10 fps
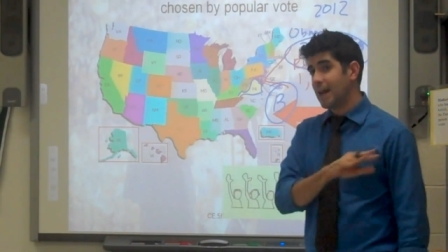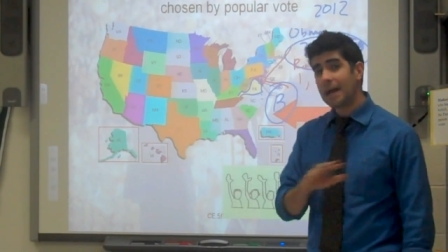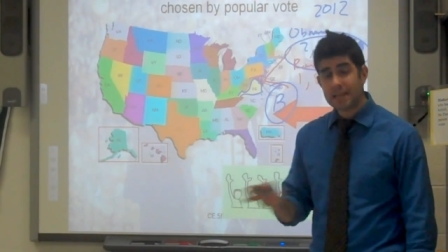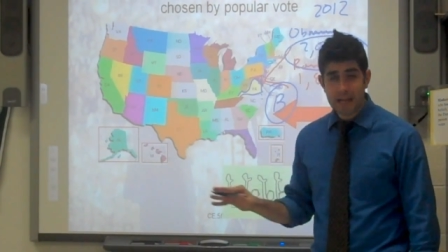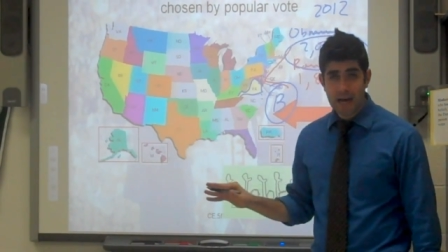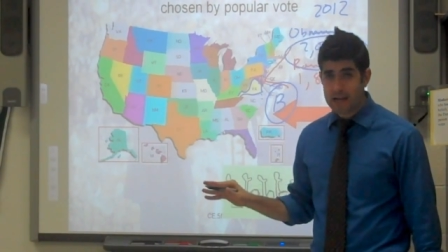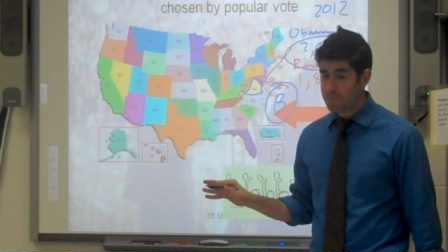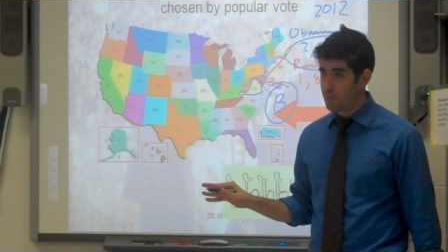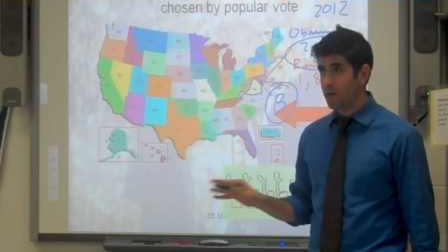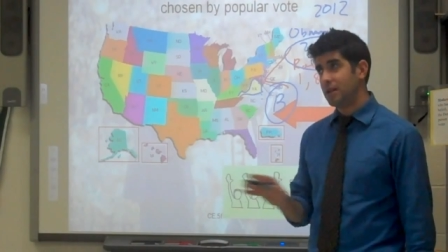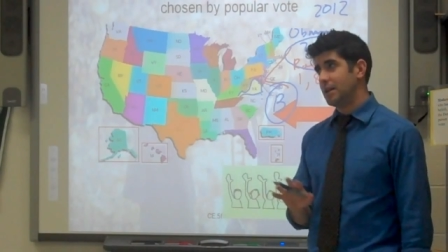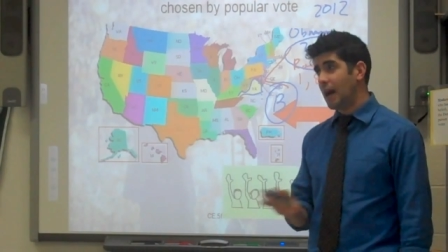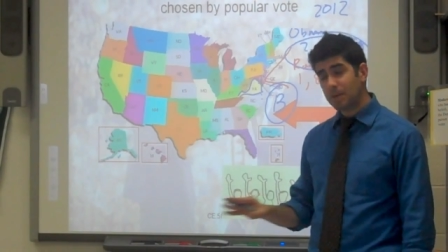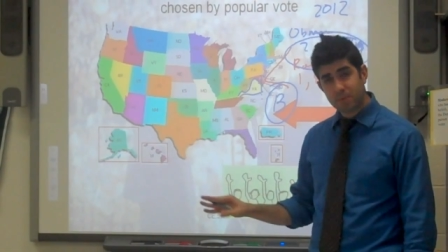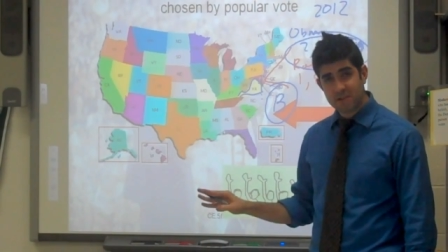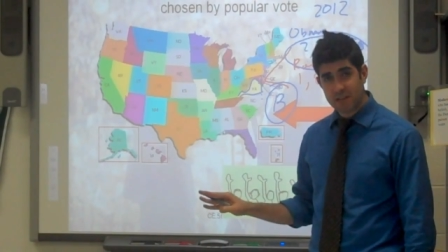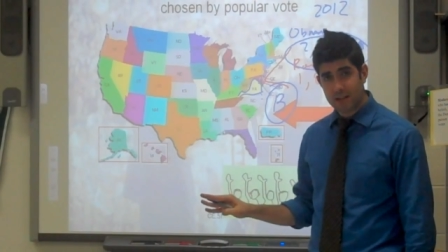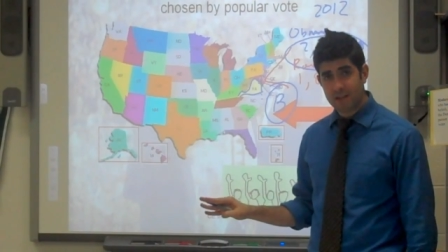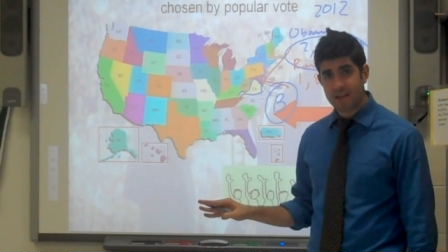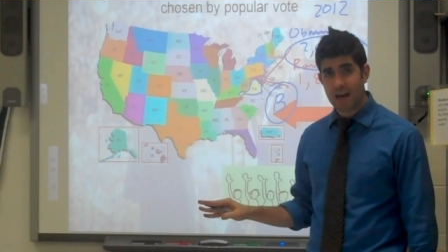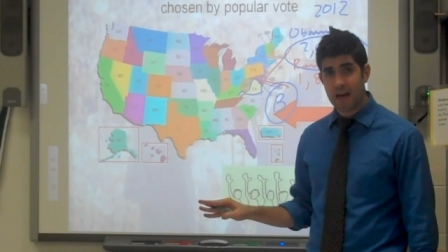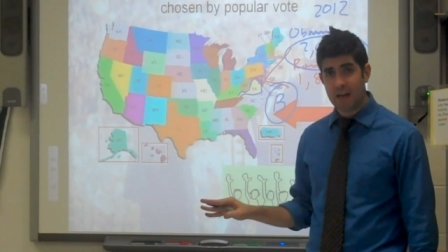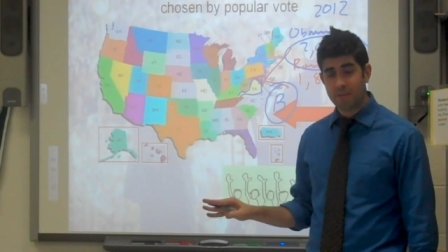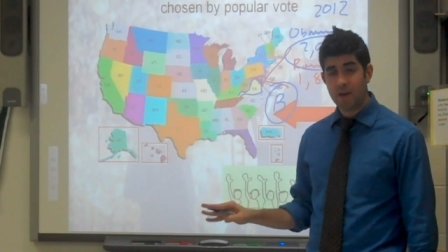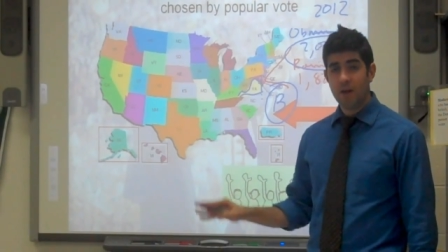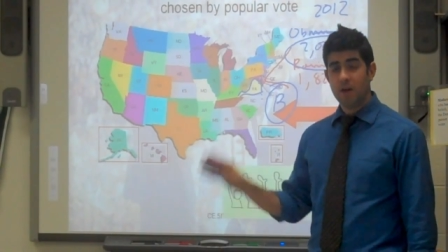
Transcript: 99.9% of the time